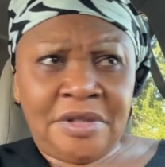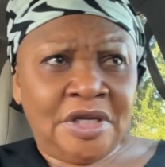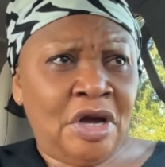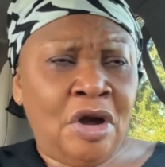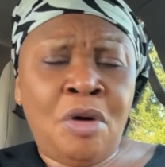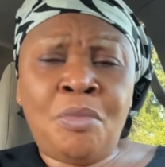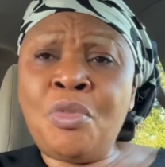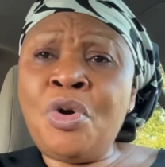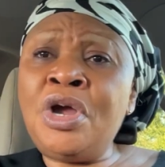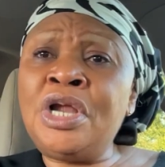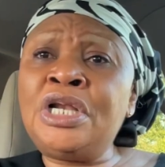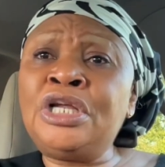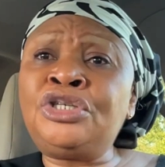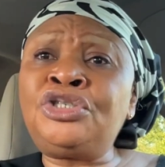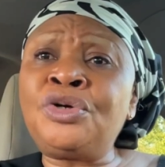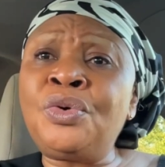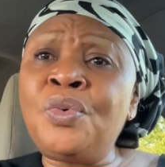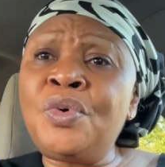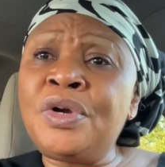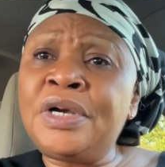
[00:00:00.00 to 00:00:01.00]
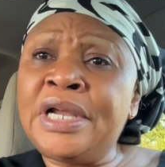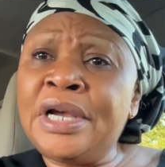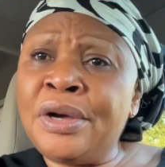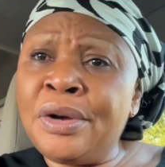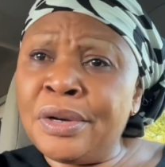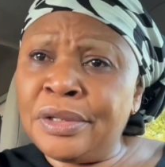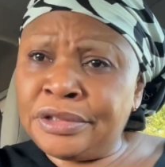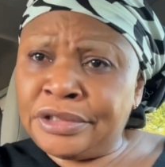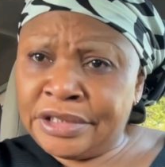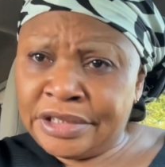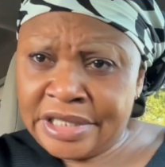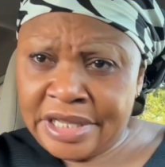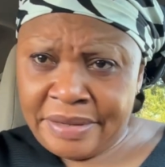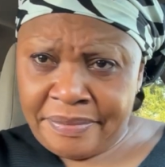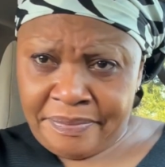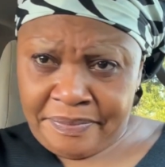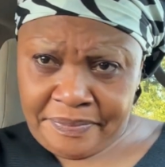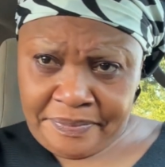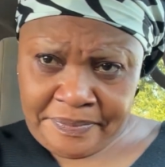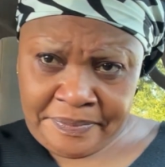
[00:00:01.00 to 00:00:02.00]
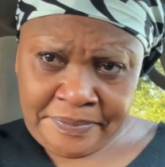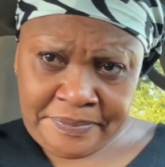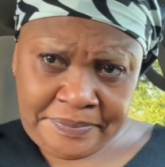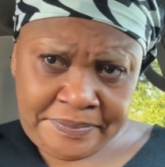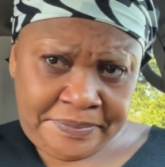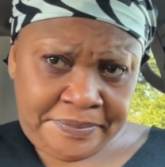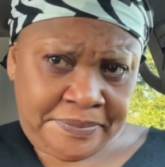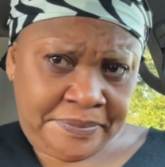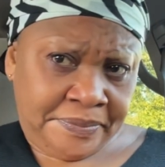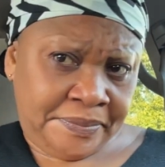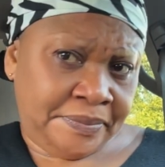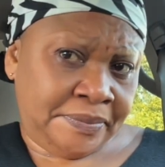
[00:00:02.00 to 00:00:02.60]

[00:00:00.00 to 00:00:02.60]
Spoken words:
Omoyelesho will record them.